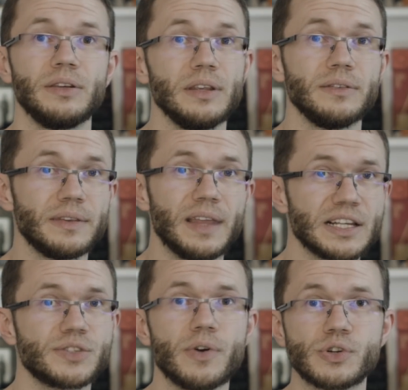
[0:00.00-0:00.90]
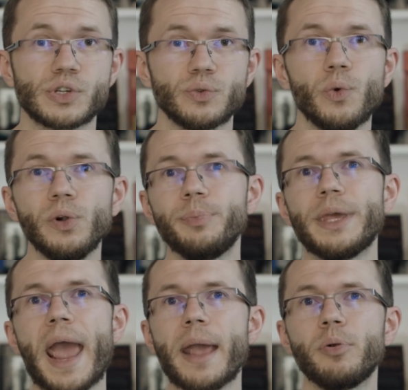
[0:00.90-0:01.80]
And in the next version, we'll
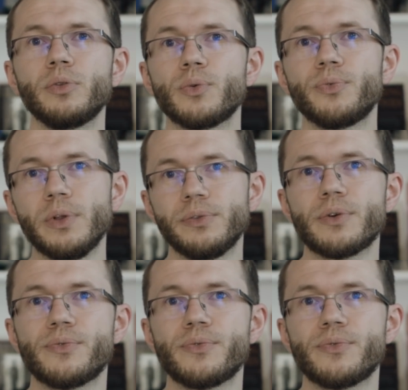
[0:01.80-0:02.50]
be able to filter